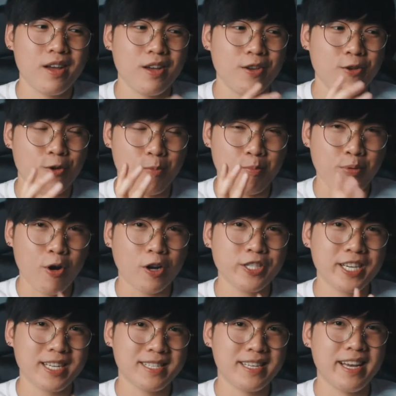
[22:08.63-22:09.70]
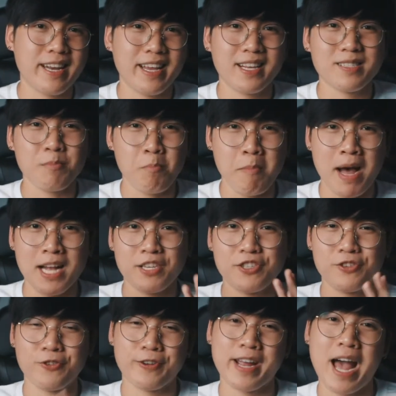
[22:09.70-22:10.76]
your project settings
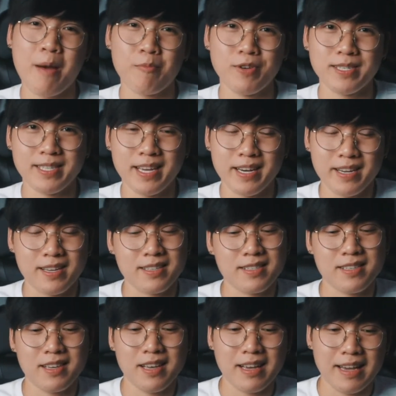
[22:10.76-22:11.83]
match your camera settings.